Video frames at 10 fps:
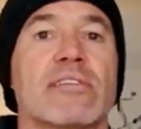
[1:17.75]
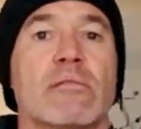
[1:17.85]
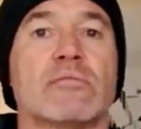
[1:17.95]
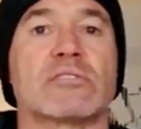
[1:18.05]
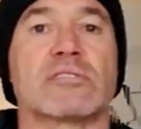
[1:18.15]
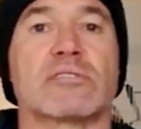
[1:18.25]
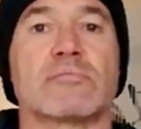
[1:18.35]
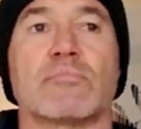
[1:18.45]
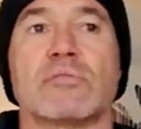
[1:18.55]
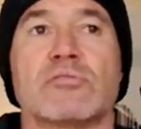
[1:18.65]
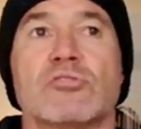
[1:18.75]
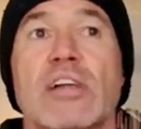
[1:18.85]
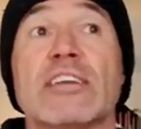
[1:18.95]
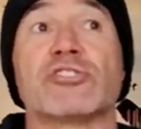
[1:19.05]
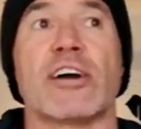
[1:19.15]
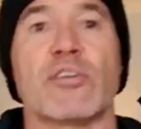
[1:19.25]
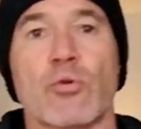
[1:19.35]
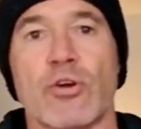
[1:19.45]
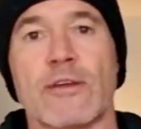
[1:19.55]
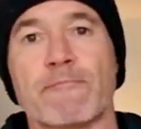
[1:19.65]
It was late
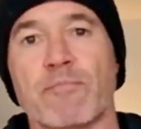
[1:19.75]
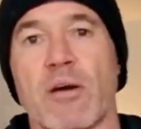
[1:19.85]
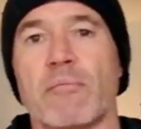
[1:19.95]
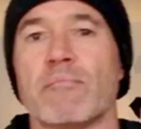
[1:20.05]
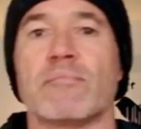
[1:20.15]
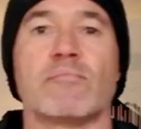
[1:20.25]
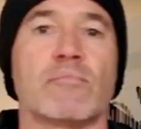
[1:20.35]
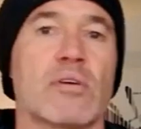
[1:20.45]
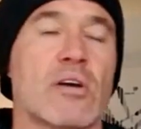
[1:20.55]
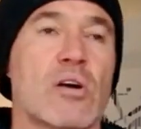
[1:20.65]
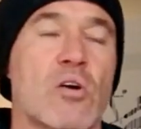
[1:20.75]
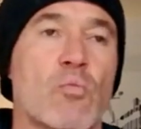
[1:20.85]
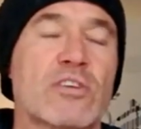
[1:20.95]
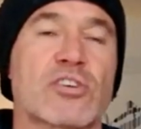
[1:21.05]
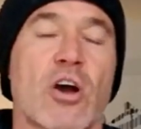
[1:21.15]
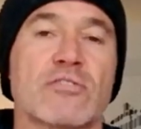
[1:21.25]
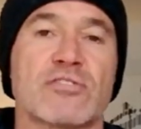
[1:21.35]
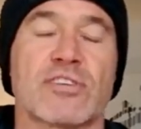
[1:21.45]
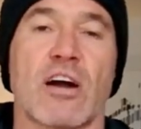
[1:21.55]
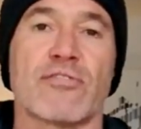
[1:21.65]
January. West coast of
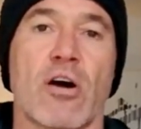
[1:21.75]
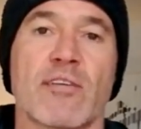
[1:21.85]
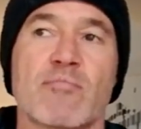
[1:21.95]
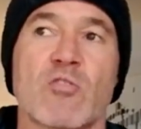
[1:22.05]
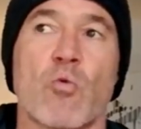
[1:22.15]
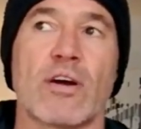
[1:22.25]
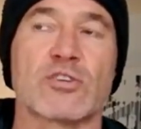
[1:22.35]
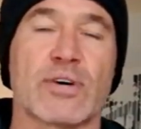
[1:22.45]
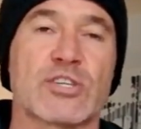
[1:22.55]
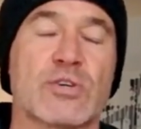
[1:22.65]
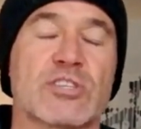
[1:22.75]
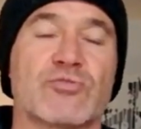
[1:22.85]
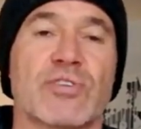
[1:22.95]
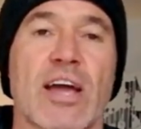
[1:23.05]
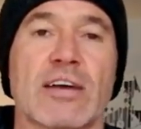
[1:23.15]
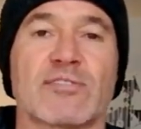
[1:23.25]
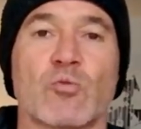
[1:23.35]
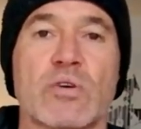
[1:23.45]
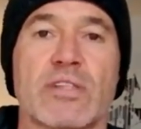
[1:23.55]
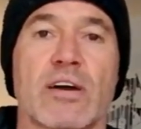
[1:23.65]
South Island can be quite treacherous in regards to the
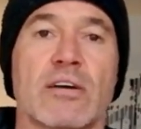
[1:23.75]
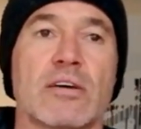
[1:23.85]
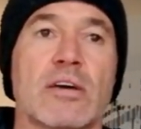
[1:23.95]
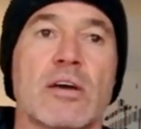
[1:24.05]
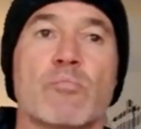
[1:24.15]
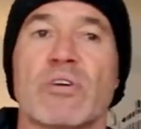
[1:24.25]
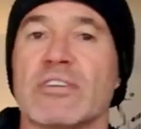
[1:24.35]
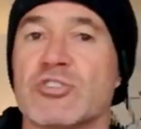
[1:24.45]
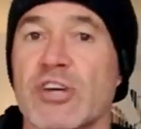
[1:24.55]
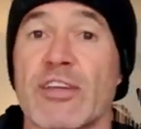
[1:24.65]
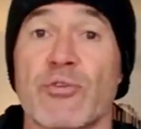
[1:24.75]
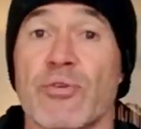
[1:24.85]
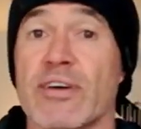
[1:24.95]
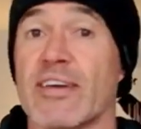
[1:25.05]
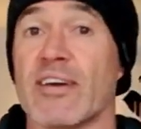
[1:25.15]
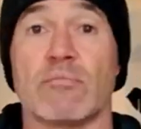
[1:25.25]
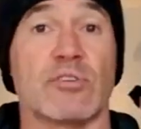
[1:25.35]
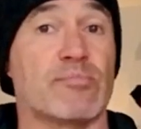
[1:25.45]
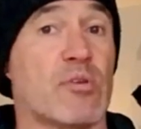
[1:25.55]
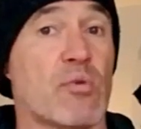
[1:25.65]
weather, but in January
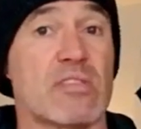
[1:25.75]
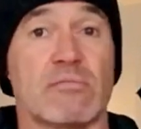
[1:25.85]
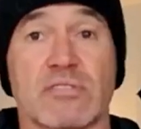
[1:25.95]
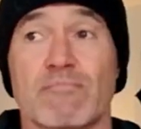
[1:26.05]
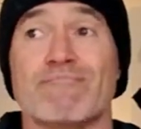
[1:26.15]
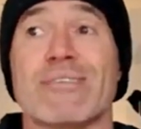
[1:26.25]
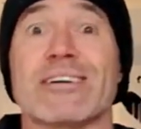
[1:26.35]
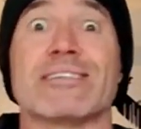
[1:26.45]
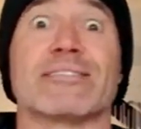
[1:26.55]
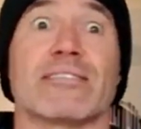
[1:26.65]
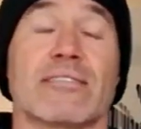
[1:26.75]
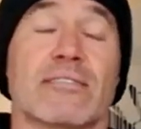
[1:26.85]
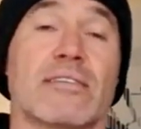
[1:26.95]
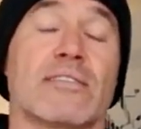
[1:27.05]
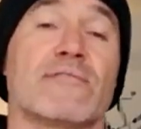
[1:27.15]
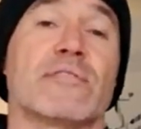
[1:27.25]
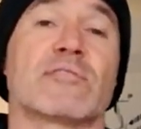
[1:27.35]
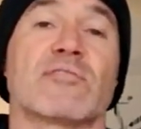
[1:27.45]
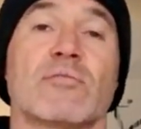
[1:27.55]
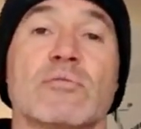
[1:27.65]
the weather was amazing. The
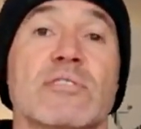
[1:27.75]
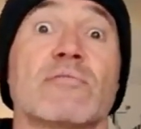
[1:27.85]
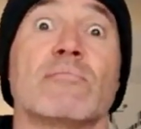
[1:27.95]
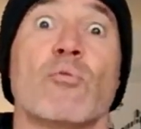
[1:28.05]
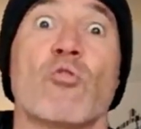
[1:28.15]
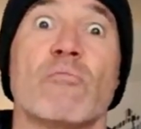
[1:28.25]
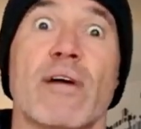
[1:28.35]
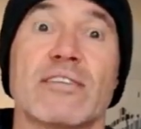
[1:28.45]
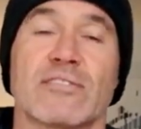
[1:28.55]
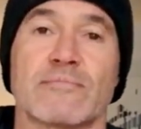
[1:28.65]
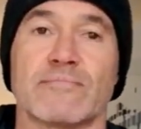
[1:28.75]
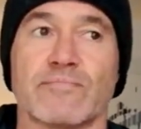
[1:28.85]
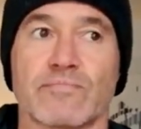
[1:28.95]
festival was even more amazing.